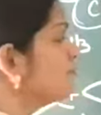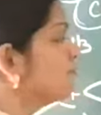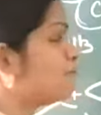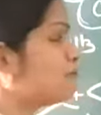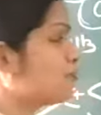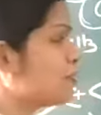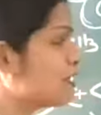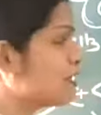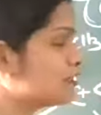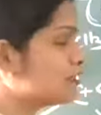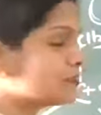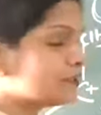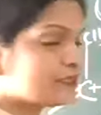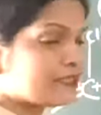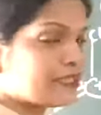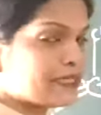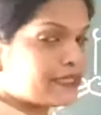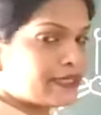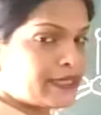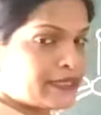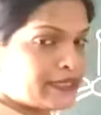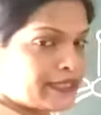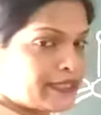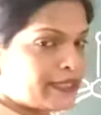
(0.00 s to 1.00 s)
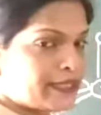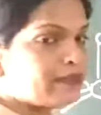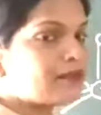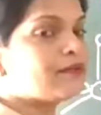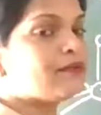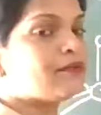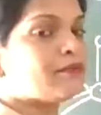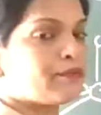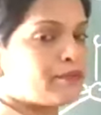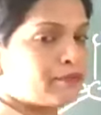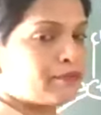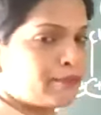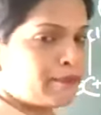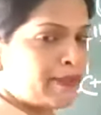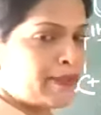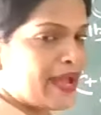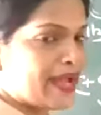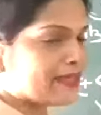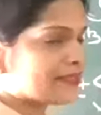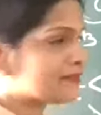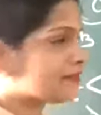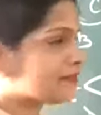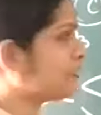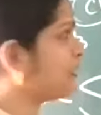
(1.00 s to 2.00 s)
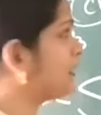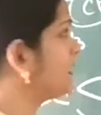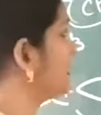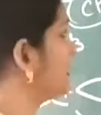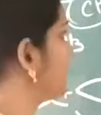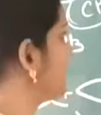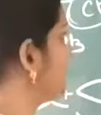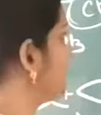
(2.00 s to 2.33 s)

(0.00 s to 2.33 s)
Front side attack, back side attack.